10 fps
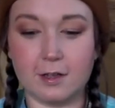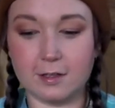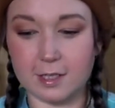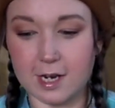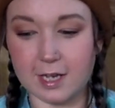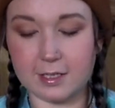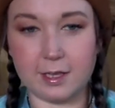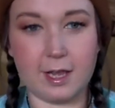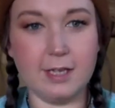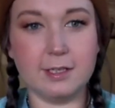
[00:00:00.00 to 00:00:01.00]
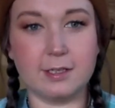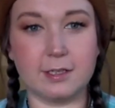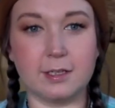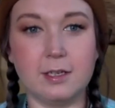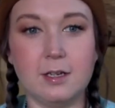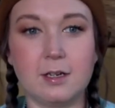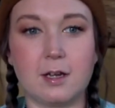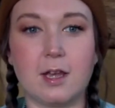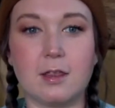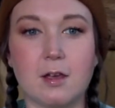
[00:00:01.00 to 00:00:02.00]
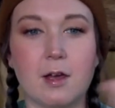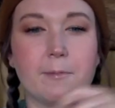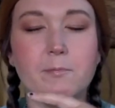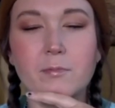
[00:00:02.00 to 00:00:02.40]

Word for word: today's lesson, I thought,